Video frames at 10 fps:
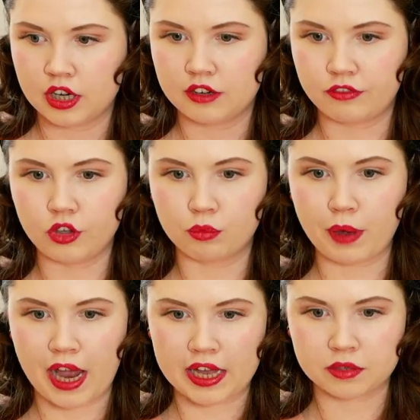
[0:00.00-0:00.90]
feel
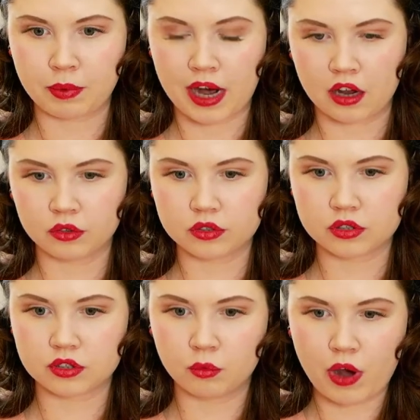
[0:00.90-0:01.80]
bad about
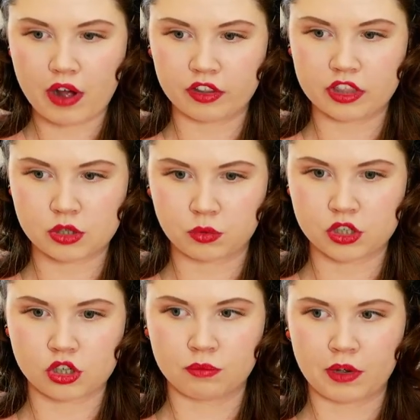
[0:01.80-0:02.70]
wearing this one
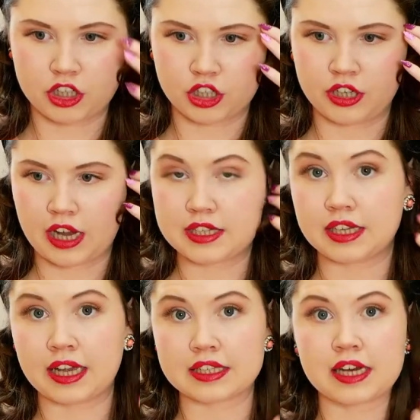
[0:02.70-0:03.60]
so much in case it
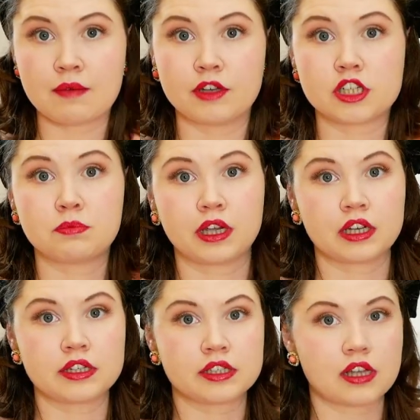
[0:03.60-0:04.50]
gets damaged
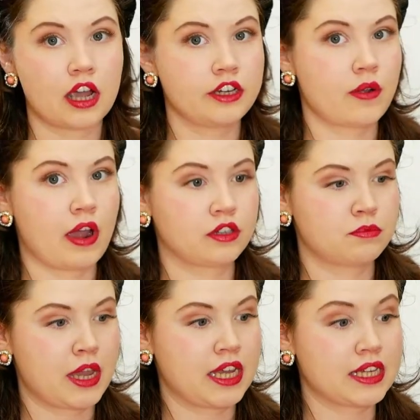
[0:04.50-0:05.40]
because I know how to
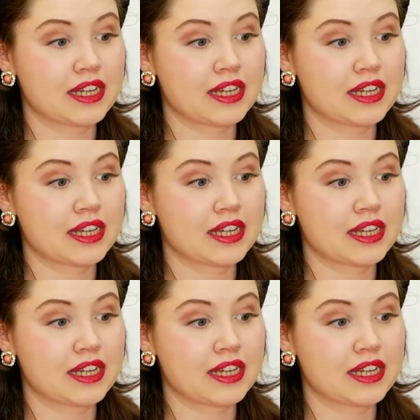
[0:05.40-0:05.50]
make it